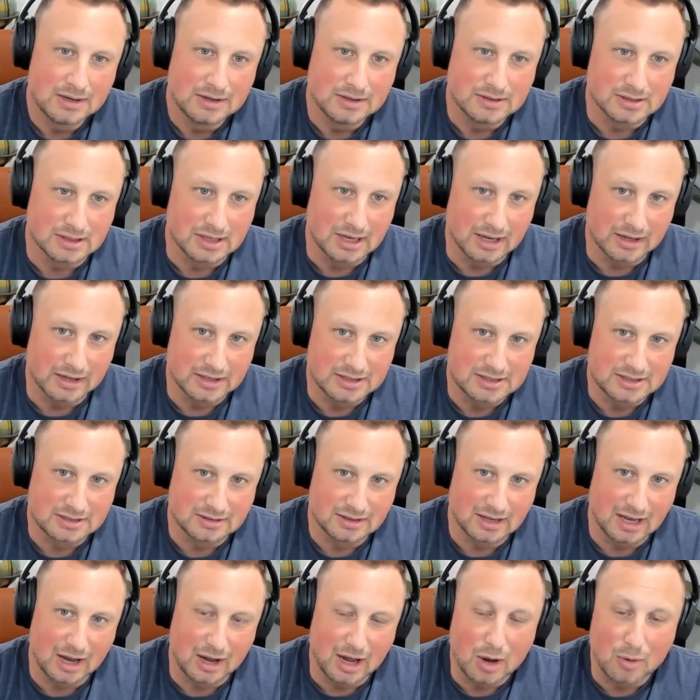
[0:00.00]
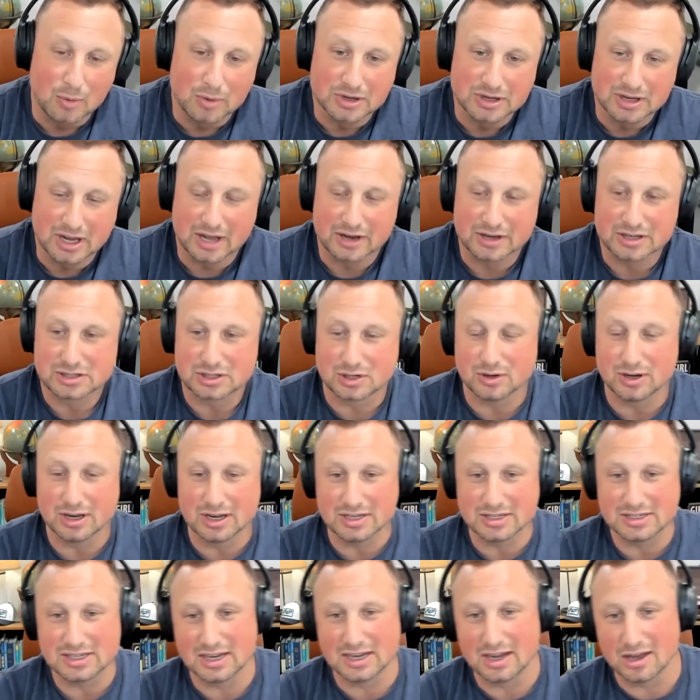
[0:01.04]
So yeah, I'll just go ahead
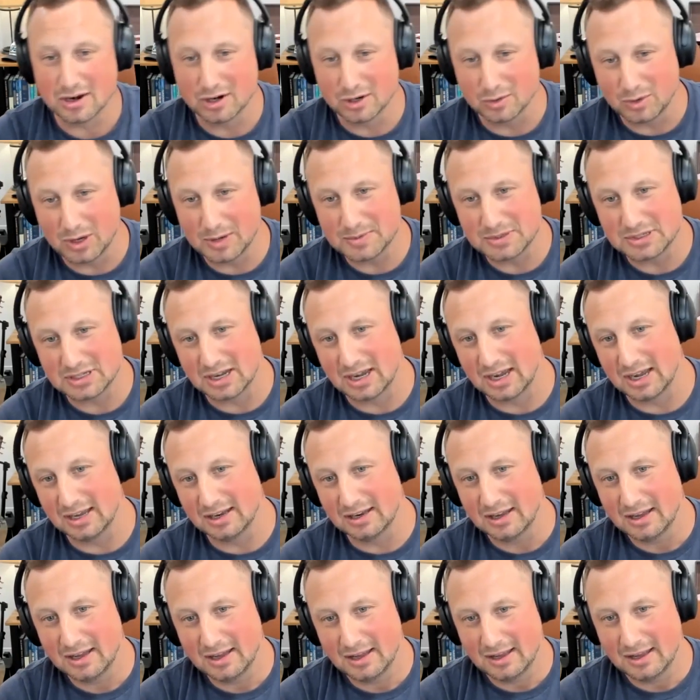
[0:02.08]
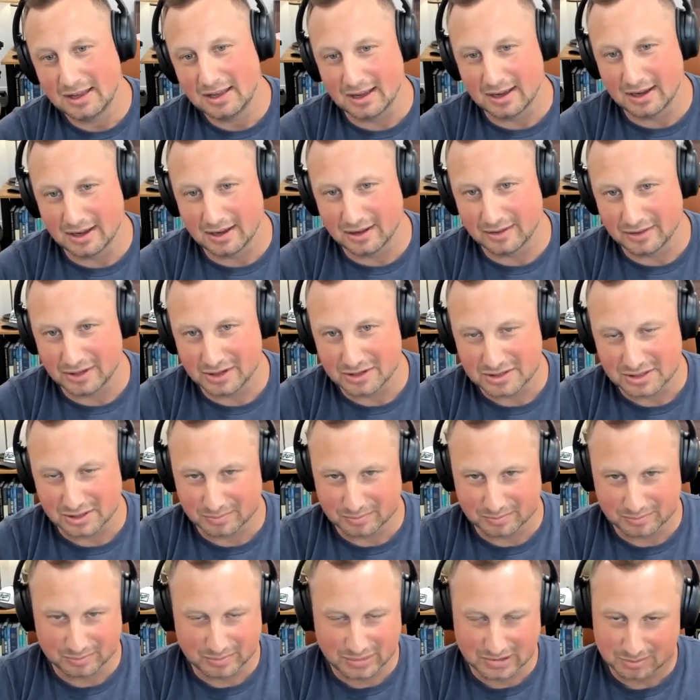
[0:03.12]
and say on our website, there's a
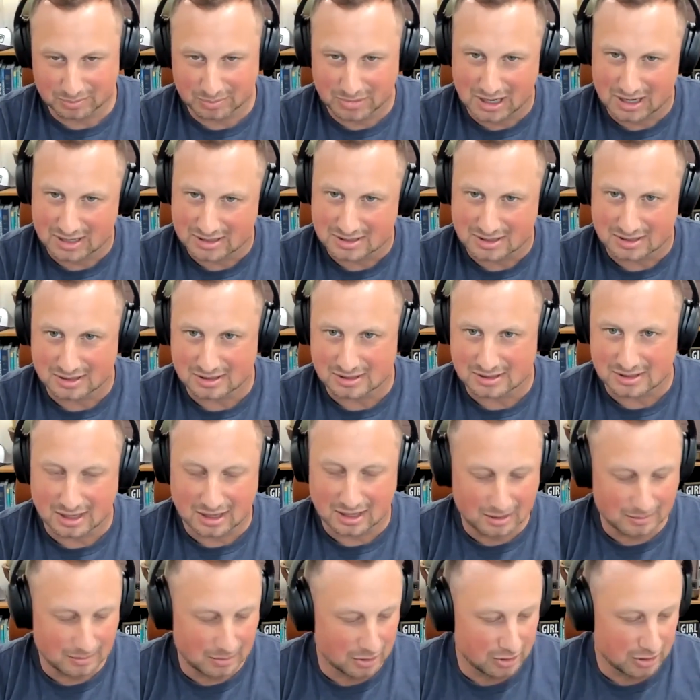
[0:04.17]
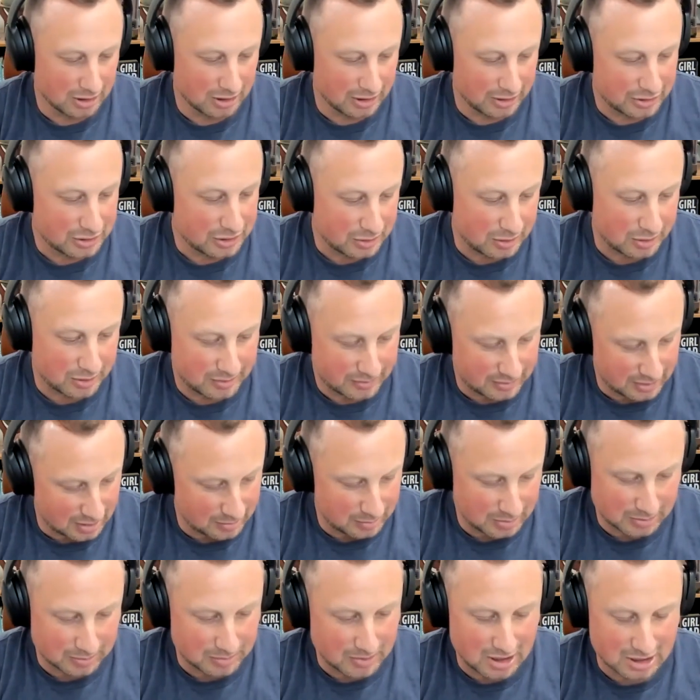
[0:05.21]
big box at the top, or not a
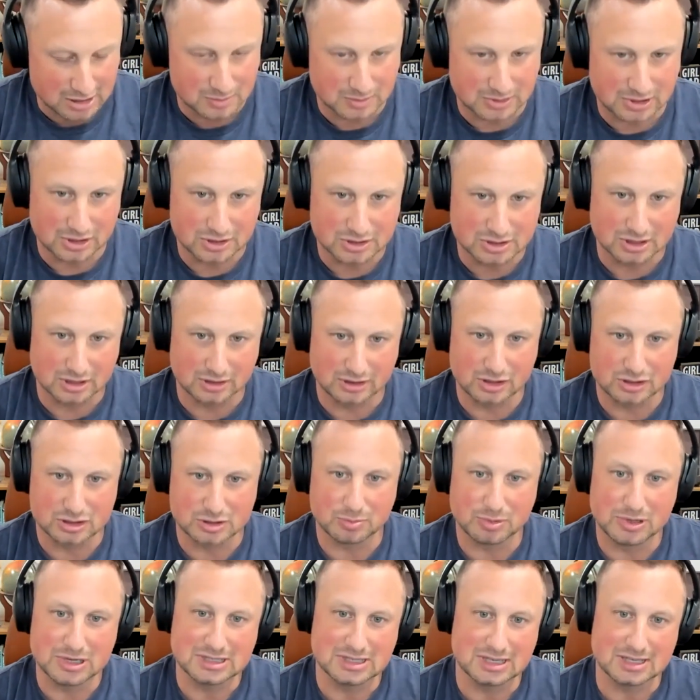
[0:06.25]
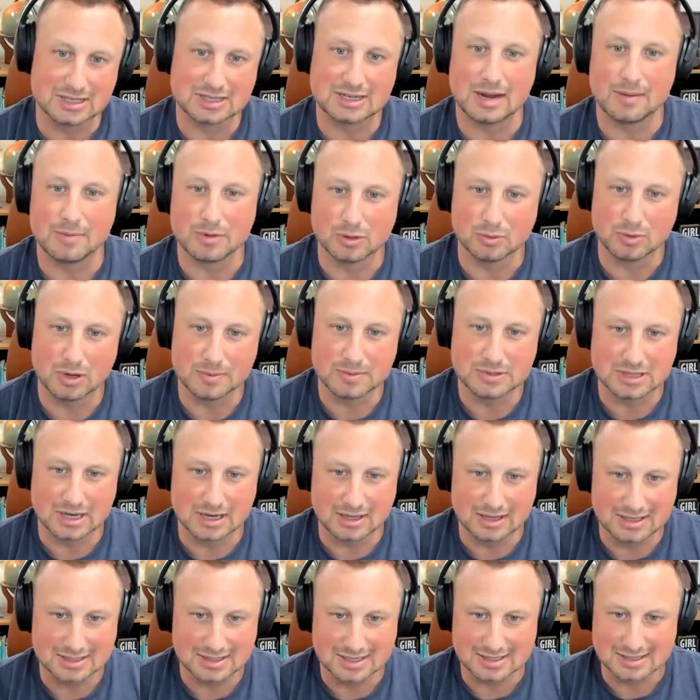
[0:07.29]
big box, but there's a place at the top of the
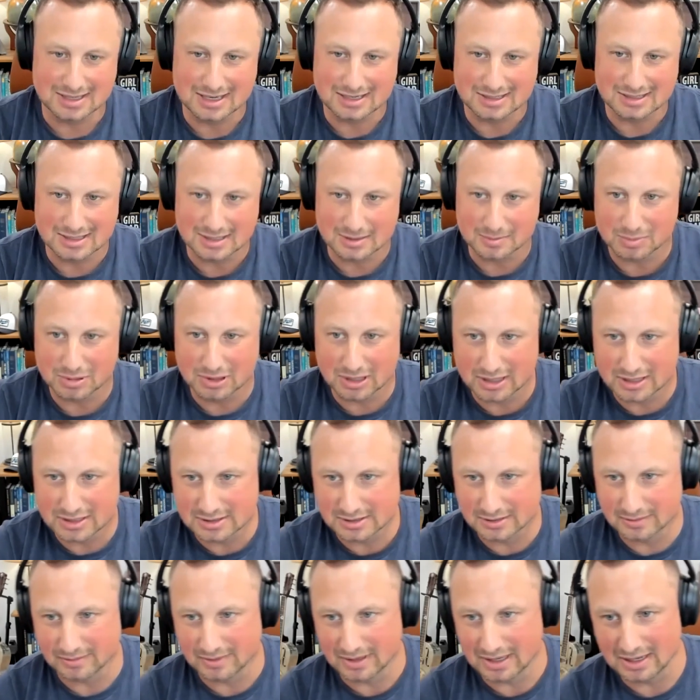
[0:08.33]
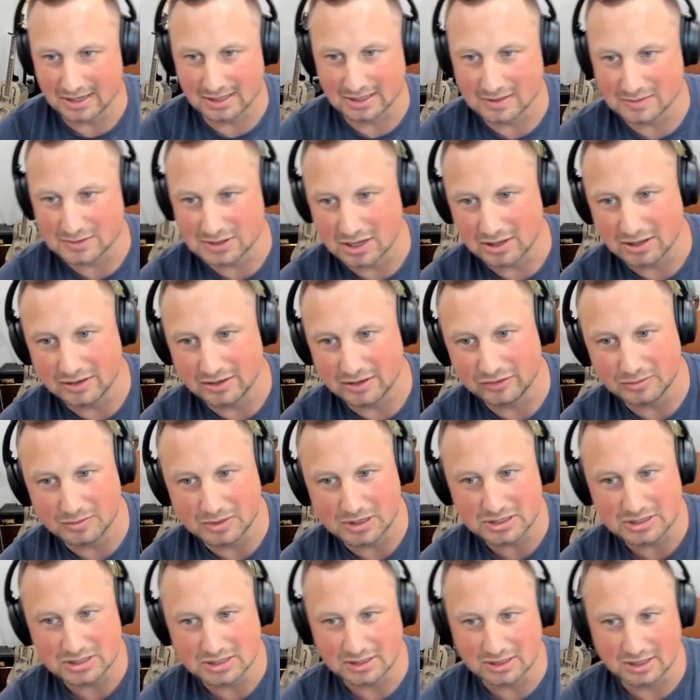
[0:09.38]
website that says NC Plus, and it gives all the
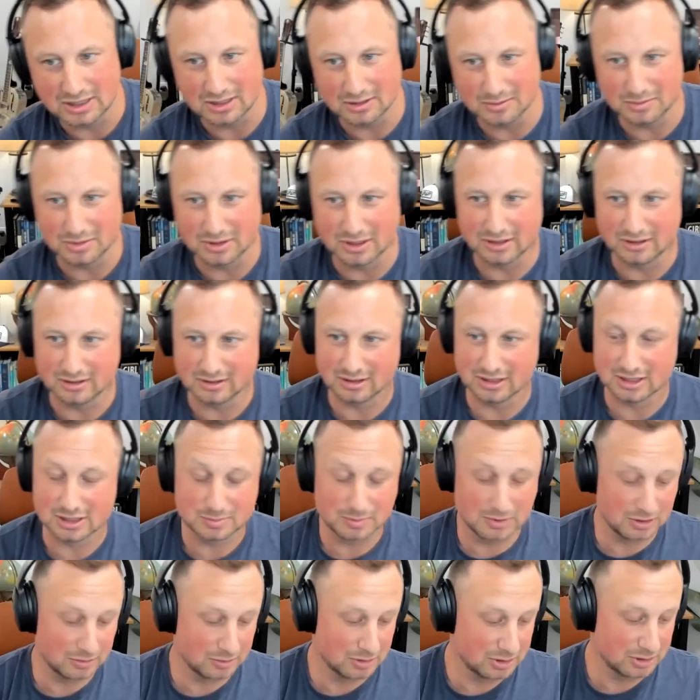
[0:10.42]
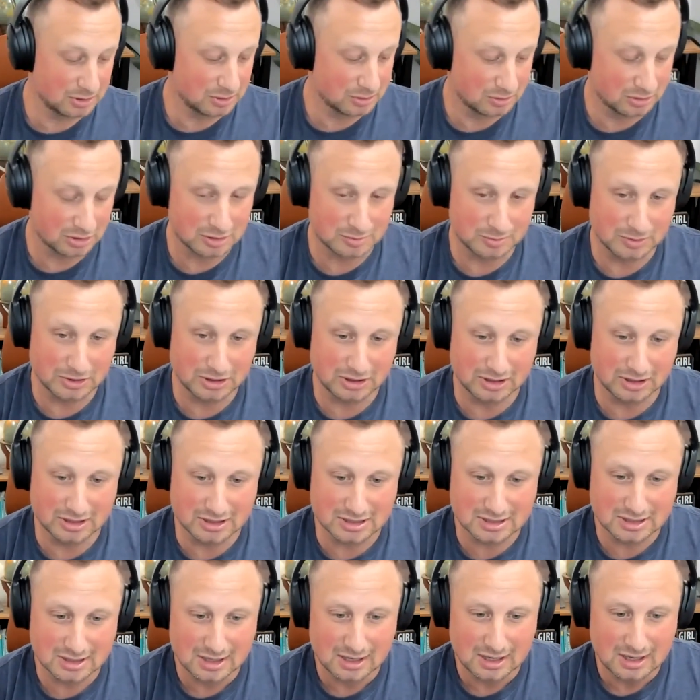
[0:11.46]
information there. But it's been a really cool
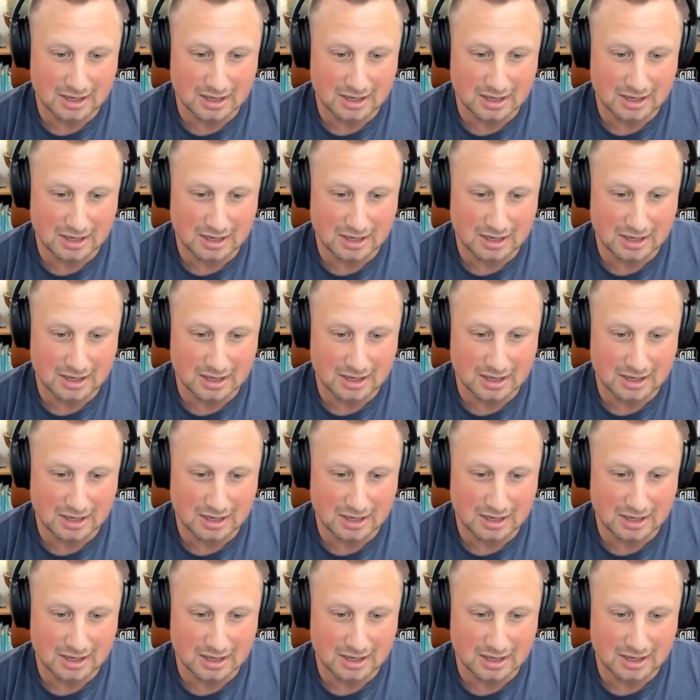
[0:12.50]
experience.